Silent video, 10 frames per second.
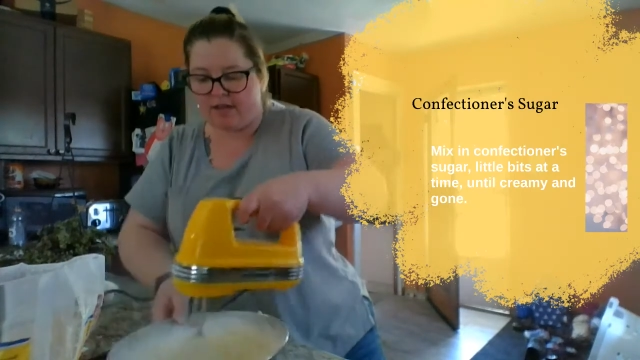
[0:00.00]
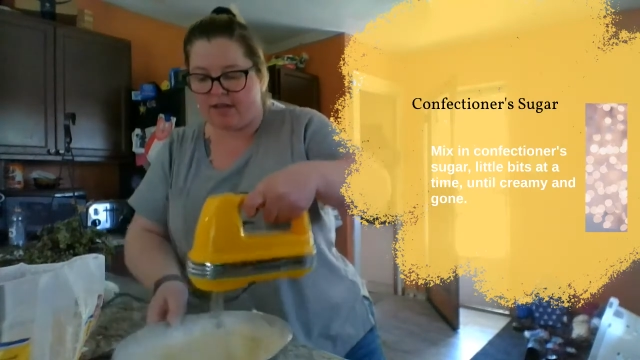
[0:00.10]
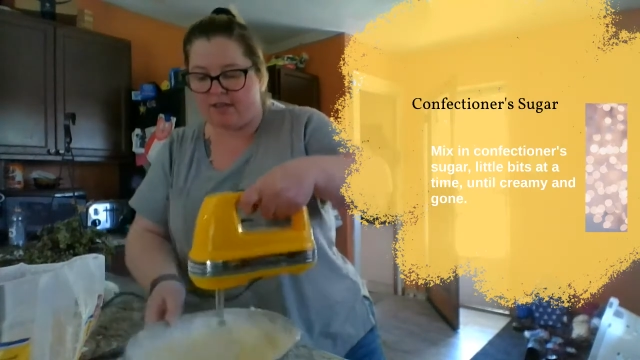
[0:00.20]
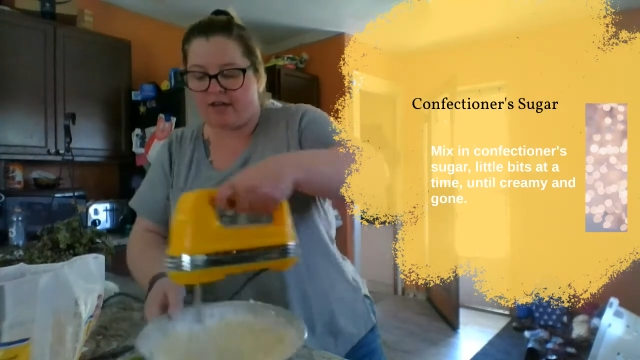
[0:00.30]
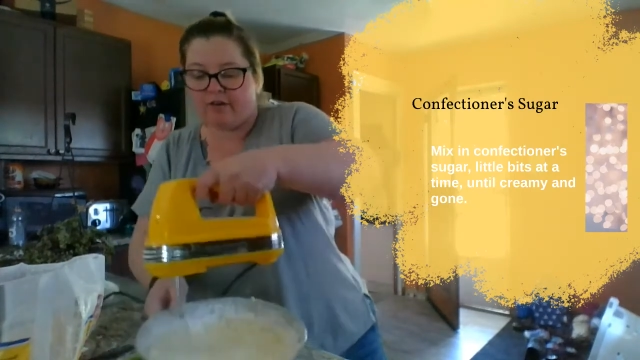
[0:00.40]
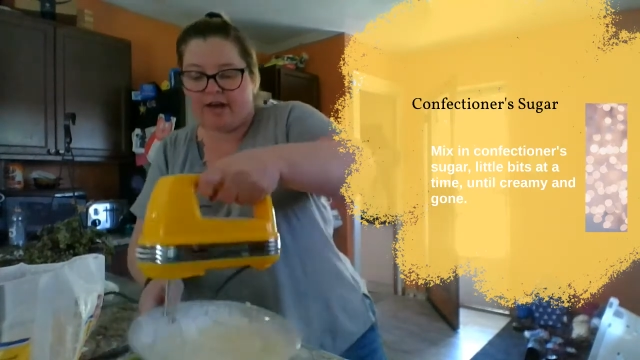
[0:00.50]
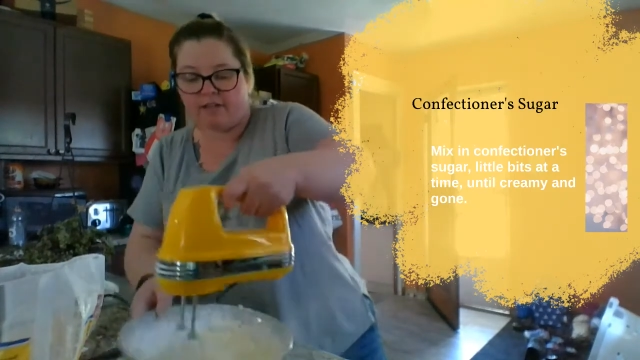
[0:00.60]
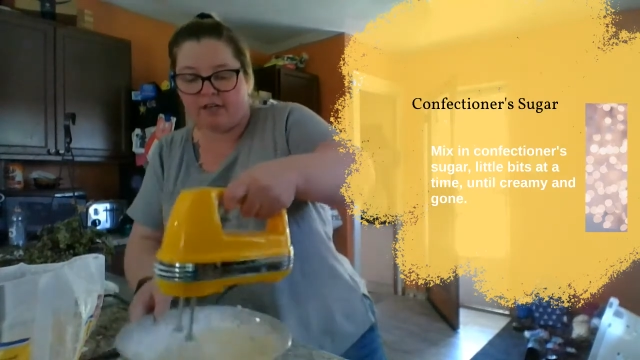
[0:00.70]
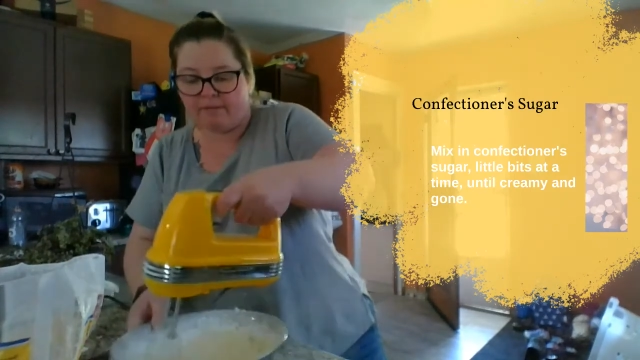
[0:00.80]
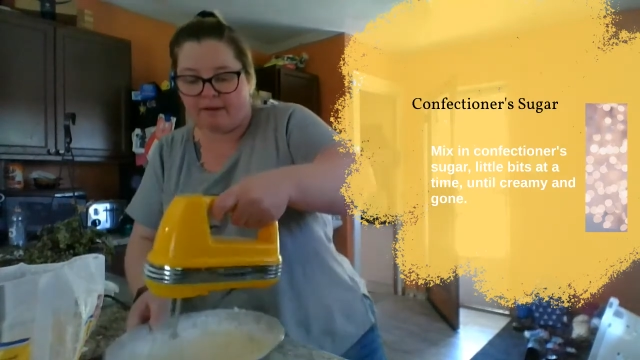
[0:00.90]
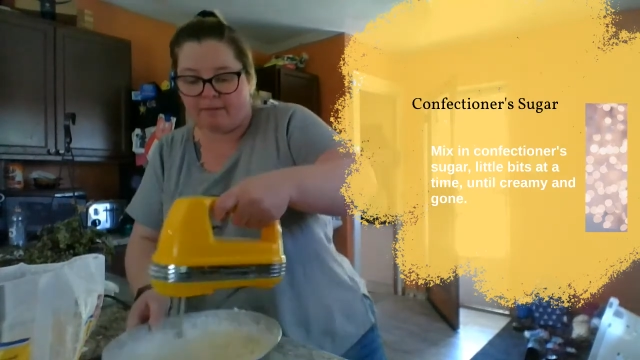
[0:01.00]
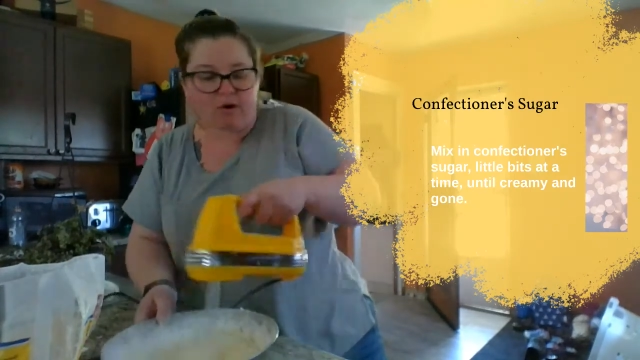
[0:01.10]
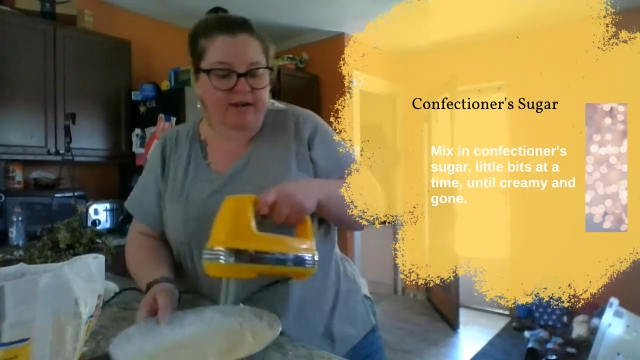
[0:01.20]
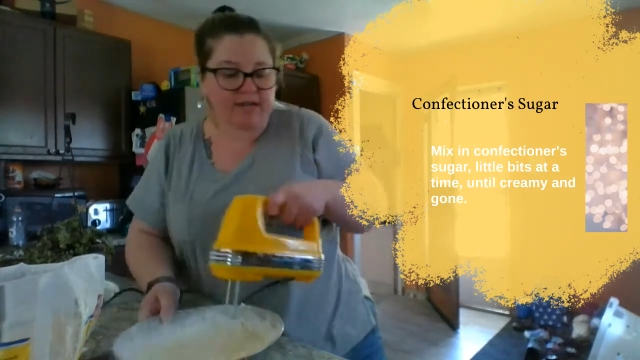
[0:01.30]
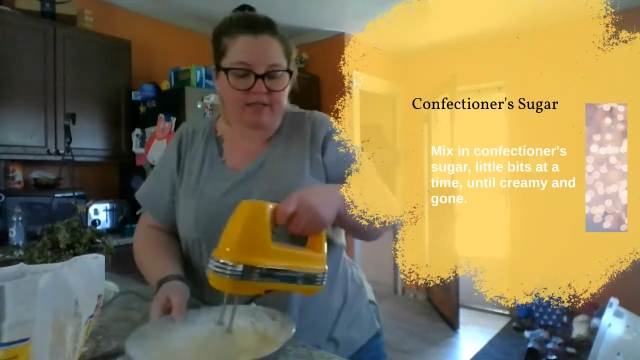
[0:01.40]
And then you'll add a little bit
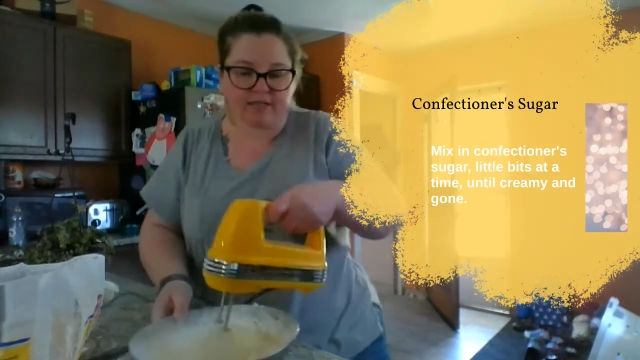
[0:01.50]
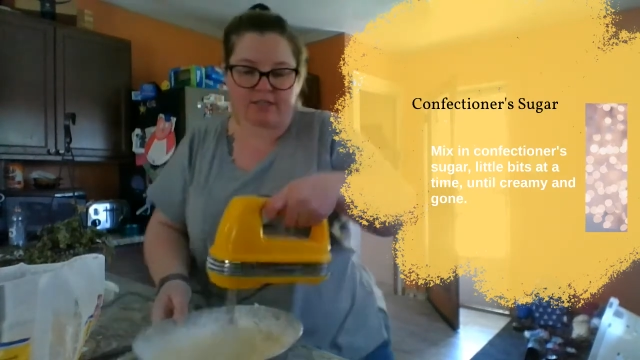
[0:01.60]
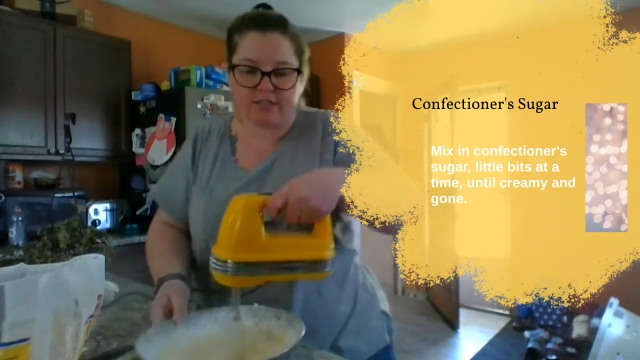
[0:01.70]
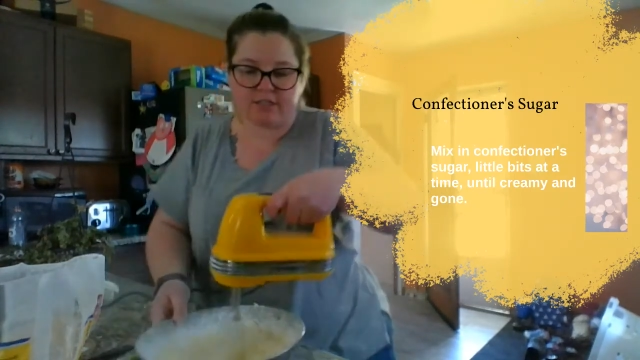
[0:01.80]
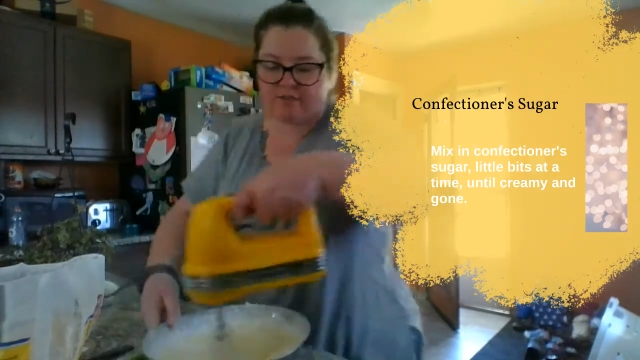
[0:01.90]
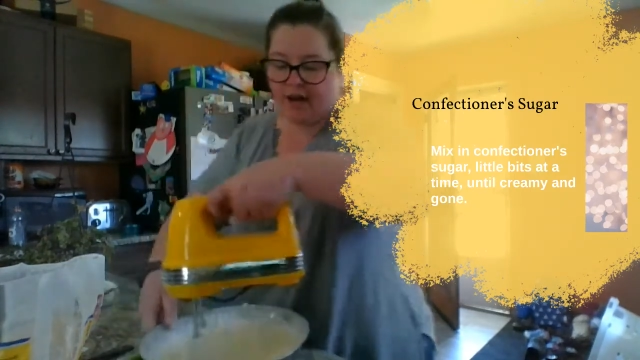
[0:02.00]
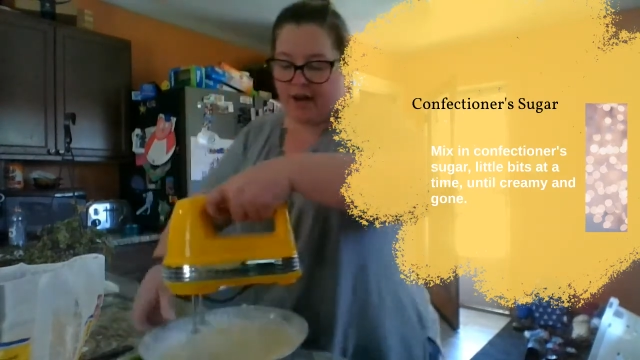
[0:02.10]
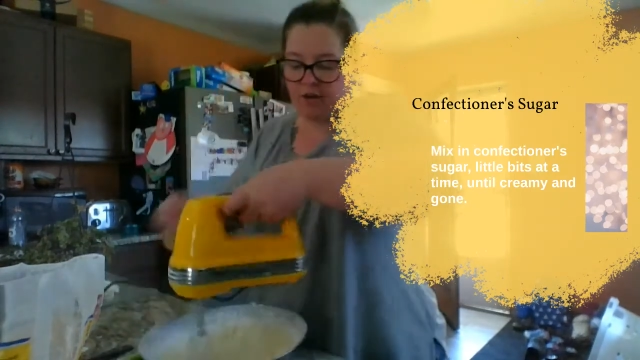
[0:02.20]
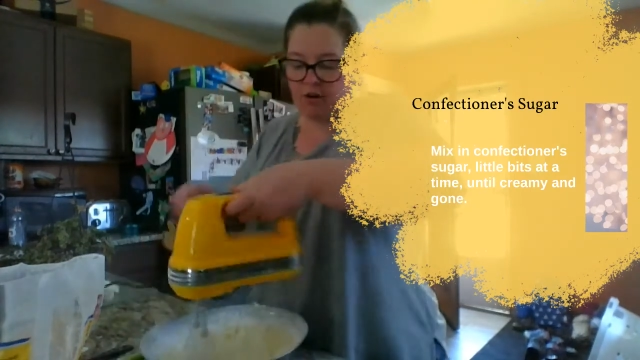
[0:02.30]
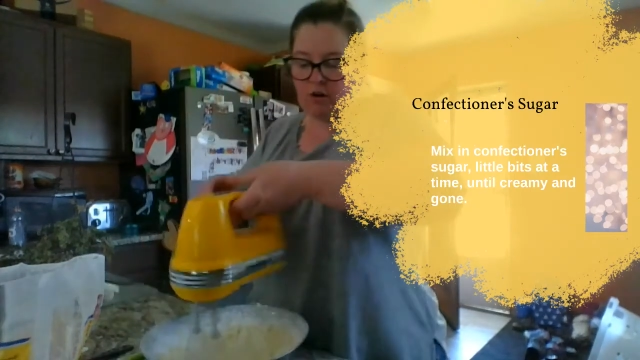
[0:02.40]
more in until you've got your